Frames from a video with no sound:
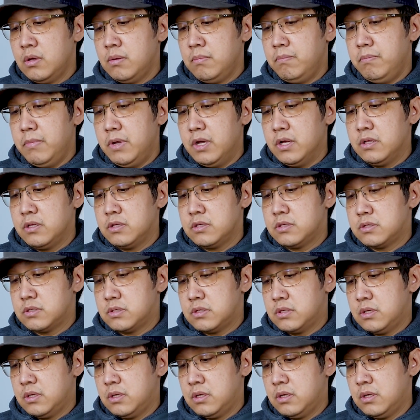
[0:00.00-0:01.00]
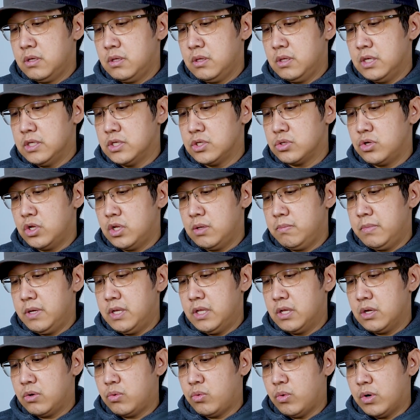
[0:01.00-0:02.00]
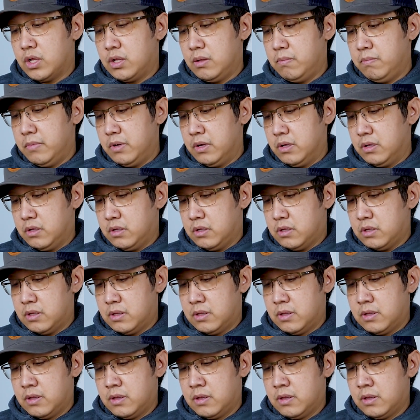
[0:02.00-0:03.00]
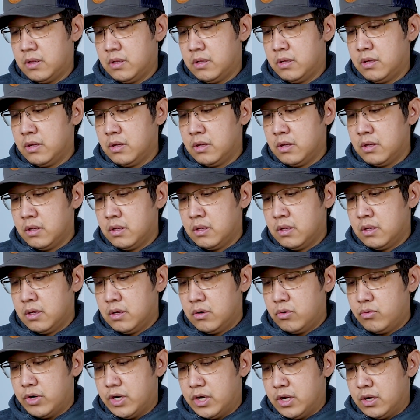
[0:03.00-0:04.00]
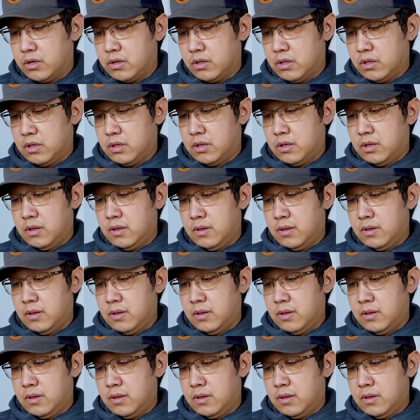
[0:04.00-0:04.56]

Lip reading: mils. This is going to be the quad mil reticle.